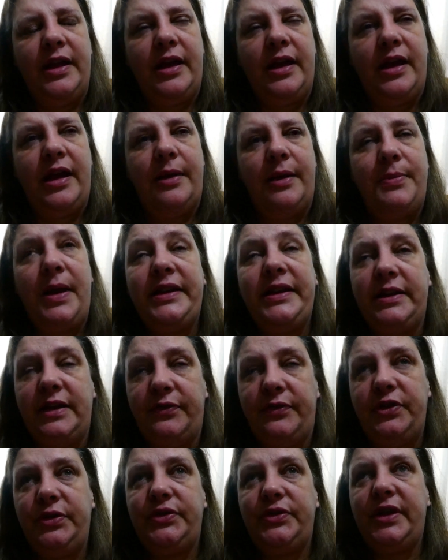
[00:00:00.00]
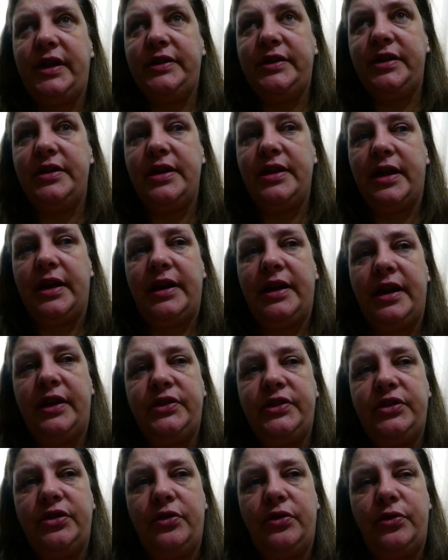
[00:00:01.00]
Um, but I did have two sales in the night. I
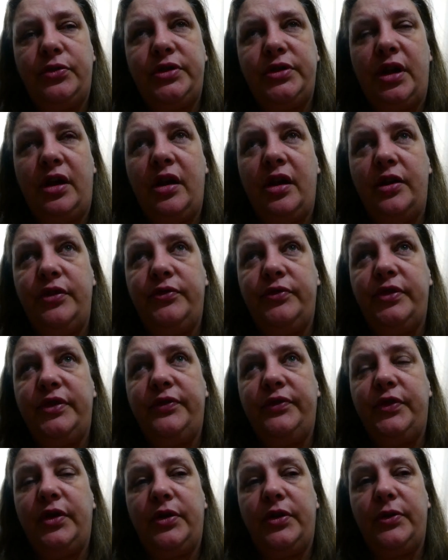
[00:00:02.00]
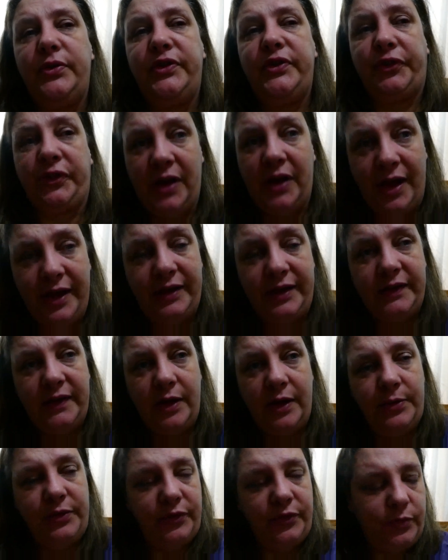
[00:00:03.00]
sold a 100 of those slides
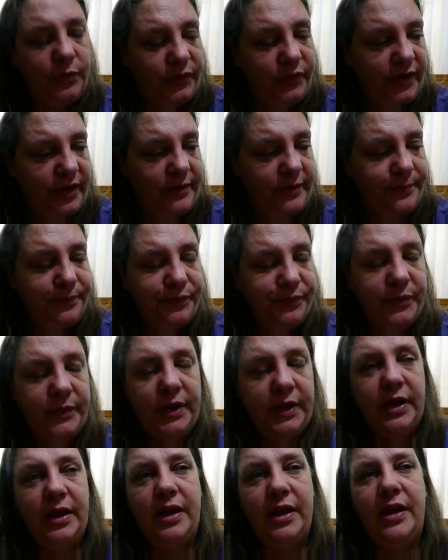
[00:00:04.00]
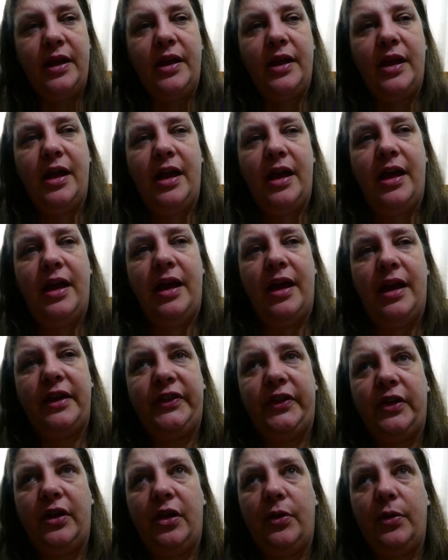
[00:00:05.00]
I was sorting. Uh,
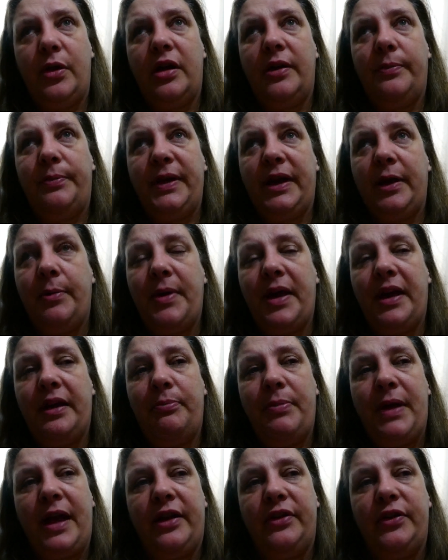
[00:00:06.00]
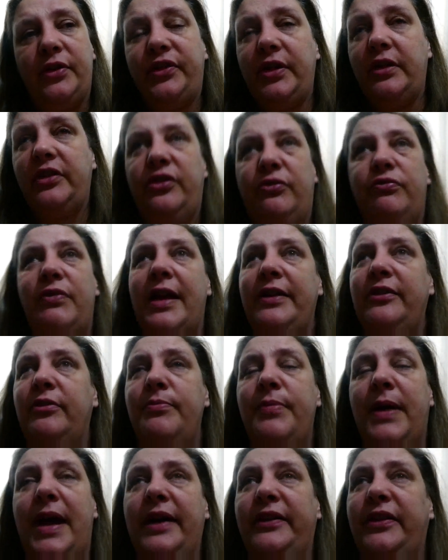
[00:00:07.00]
so I'll pick a bag, bag of those. They're just
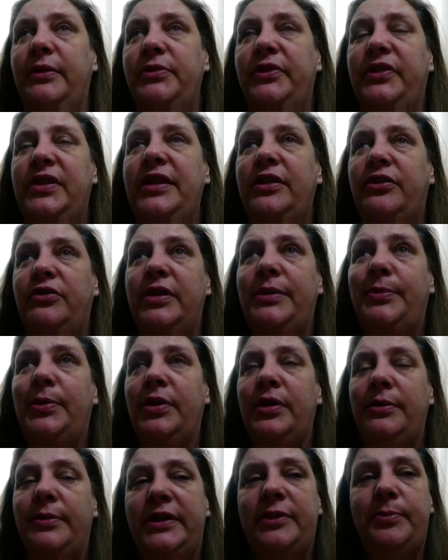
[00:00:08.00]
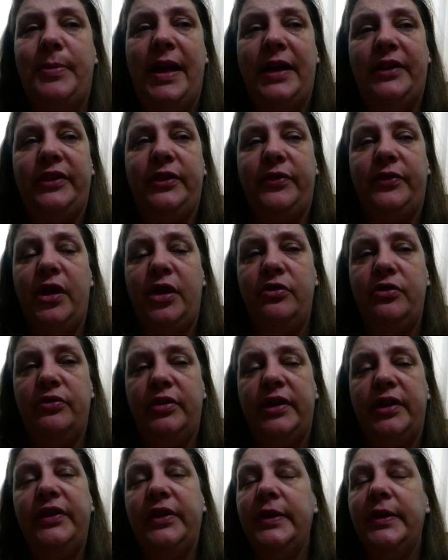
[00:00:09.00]
random bags. I'm just literally putting them into bags of a
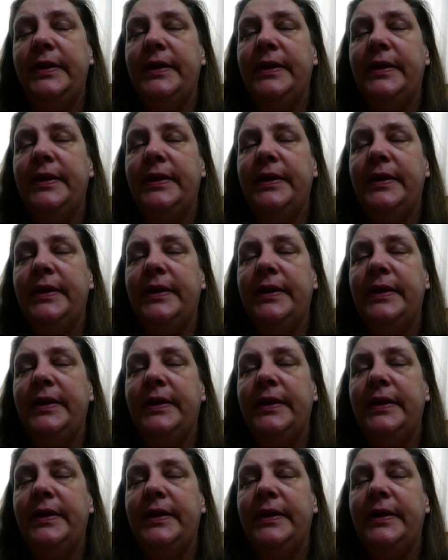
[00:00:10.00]
100.